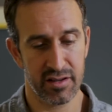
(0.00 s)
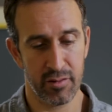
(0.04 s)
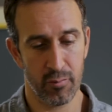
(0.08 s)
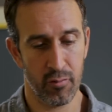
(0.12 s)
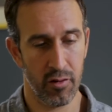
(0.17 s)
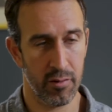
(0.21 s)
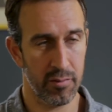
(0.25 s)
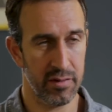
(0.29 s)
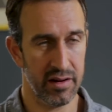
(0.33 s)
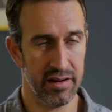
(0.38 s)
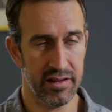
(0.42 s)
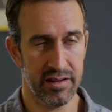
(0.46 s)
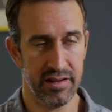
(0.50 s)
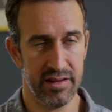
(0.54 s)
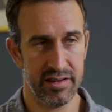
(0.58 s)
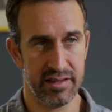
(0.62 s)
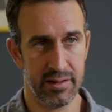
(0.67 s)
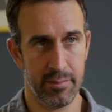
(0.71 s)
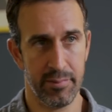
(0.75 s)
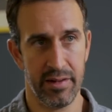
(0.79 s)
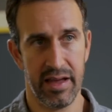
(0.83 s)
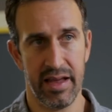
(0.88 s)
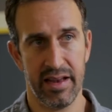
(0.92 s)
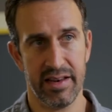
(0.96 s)
the woman in this
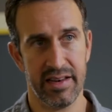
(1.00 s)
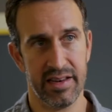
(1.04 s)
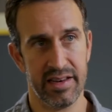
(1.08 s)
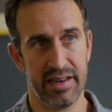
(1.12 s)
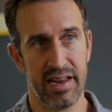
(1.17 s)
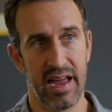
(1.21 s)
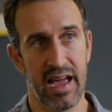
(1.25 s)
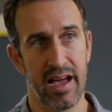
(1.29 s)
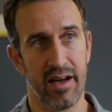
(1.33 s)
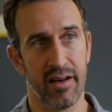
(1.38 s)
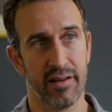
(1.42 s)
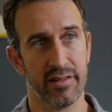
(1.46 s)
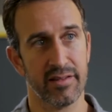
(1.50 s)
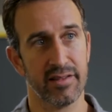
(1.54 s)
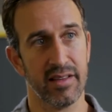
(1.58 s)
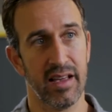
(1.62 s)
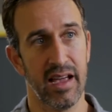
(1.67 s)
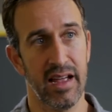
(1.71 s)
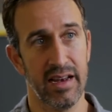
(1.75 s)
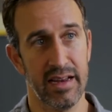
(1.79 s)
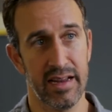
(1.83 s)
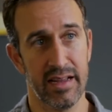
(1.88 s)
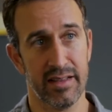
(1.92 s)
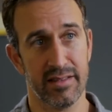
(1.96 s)
abandoned house
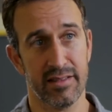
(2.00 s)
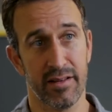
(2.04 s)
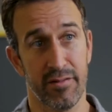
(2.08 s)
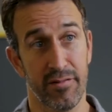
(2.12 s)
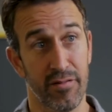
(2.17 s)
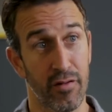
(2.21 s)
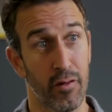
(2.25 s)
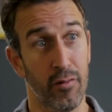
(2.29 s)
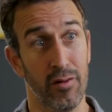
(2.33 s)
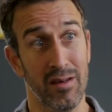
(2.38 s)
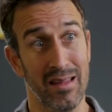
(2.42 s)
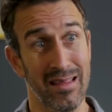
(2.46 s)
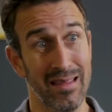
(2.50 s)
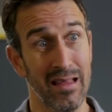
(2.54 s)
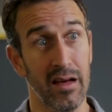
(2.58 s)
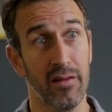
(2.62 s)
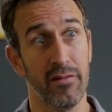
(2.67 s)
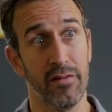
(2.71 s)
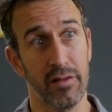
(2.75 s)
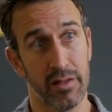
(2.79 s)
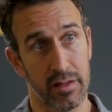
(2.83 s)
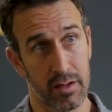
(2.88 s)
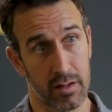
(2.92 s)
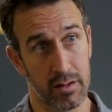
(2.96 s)
and he ends up falling in
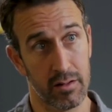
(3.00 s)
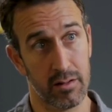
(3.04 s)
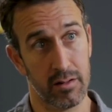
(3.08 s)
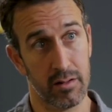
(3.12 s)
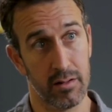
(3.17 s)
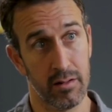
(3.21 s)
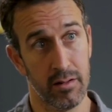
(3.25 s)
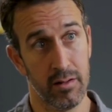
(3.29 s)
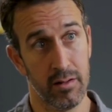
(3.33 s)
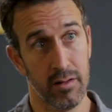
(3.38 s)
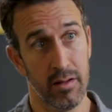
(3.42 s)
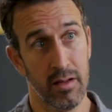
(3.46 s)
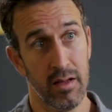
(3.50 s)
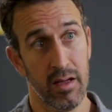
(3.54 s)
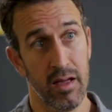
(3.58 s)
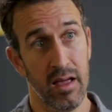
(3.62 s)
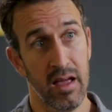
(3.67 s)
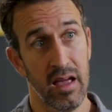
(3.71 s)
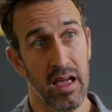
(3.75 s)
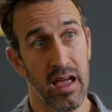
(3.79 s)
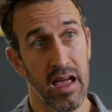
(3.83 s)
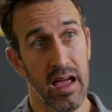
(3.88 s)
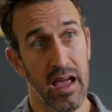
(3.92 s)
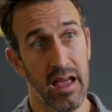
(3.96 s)
love with the girl.
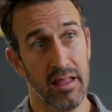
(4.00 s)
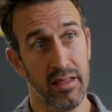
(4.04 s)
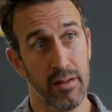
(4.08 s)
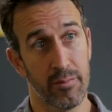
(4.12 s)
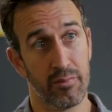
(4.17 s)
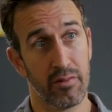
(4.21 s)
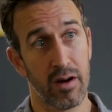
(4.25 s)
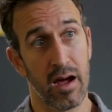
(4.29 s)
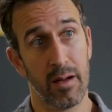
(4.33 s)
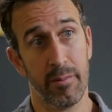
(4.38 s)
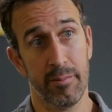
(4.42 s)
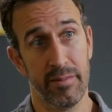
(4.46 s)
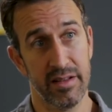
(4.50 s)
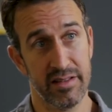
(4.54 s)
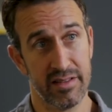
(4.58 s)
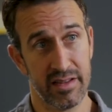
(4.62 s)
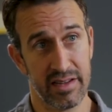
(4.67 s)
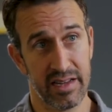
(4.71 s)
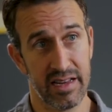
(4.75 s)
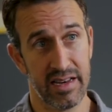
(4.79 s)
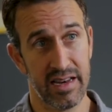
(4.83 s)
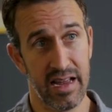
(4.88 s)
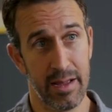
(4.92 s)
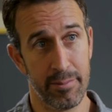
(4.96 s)
And the problem is the
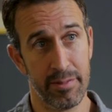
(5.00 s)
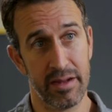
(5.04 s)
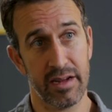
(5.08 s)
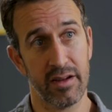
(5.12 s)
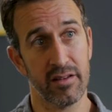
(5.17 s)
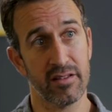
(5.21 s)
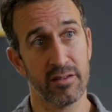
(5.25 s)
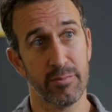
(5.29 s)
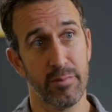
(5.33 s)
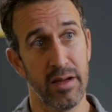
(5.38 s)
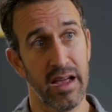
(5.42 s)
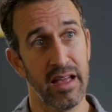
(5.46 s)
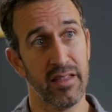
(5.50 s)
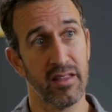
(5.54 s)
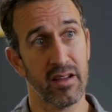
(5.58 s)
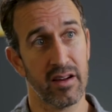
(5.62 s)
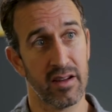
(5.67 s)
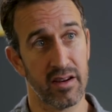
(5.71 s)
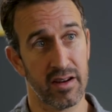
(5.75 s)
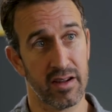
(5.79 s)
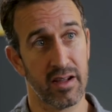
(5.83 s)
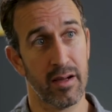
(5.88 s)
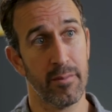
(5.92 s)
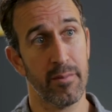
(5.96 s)
kidnapping goes bad. They're going
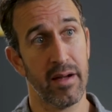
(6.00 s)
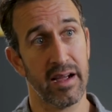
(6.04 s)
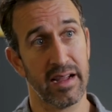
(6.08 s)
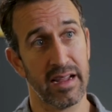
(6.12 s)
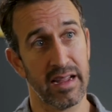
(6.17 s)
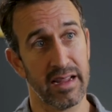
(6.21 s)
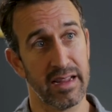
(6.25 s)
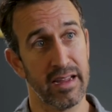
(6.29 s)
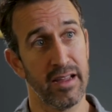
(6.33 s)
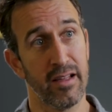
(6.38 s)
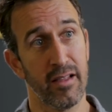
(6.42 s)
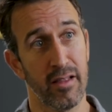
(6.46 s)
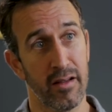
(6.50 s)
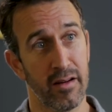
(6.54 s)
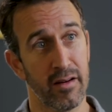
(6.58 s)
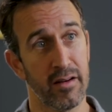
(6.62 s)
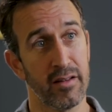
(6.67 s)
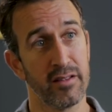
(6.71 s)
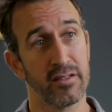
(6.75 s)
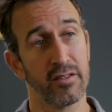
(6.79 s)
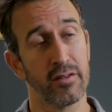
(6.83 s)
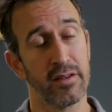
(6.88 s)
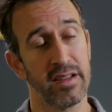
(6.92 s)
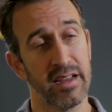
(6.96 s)
to come back and kill her.
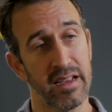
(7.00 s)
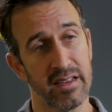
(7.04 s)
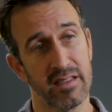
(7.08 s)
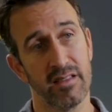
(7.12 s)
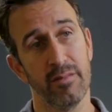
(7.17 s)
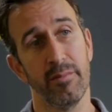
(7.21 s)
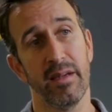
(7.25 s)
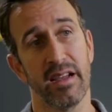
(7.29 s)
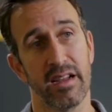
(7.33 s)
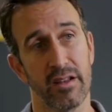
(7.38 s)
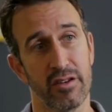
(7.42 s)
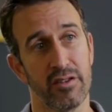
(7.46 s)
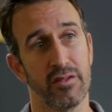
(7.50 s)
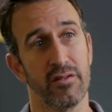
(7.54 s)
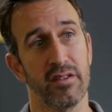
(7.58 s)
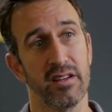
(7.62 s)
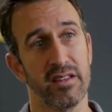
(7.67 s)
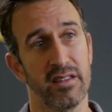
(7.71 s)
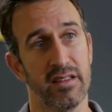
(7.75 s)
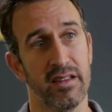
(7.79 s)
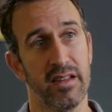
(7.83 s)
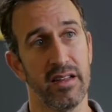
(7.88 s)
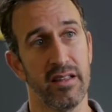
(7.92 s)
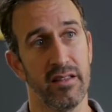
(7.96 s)
So he has to make a
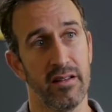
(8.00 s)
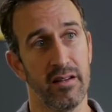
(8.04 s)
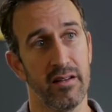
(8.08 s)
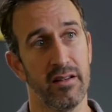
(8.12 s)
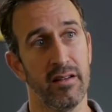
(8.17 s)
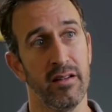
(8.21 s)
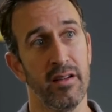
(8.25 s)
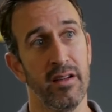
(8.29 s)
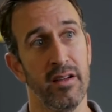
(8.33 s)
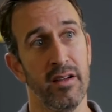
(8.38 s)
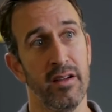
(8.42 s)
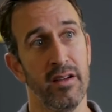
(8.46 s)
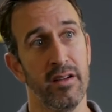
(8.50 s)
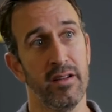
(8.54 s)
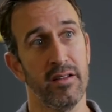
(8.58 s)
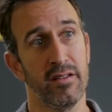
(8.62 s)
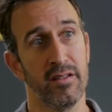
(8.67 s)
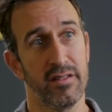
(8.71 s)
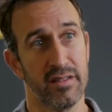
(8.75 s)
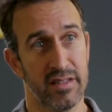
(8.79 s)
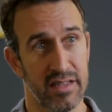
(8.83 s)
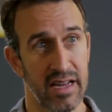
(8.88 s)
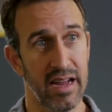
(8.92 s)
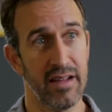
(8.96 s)
choice either to
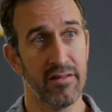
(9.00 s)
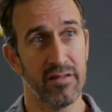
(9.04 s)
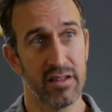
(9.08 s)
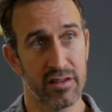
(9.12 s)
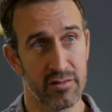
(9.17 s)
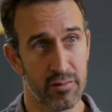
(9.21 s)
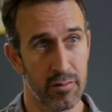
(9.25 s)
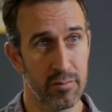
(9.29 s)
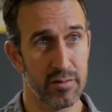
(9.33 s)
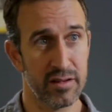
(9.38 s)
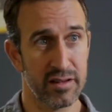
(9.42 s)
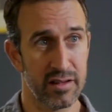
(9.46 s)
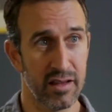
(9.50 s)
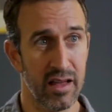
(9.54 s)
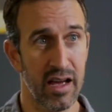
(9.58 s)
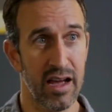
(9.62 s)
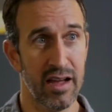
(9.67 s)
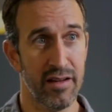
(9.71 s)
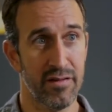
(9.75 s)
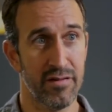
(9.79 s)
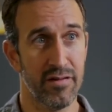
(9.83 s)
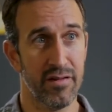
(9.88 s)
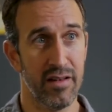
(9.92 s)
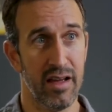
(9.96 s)
save this woman's
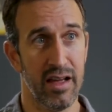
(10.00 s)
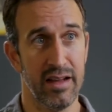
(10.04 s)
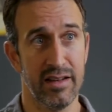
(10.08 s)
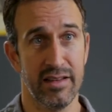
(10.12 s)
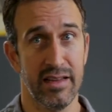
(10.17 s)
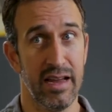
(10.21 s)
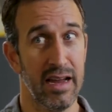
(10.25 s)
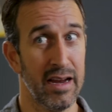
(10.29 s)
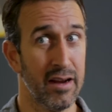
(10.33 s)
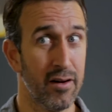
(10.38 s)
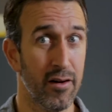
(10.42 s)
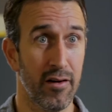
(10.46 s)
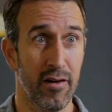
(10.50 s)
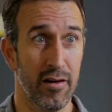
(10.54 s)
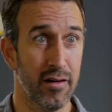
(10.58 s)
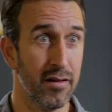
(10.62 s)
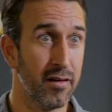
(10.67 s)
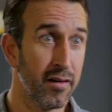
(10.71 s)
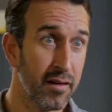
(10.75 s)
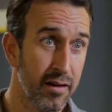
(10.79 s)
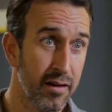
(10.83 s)
life and take on,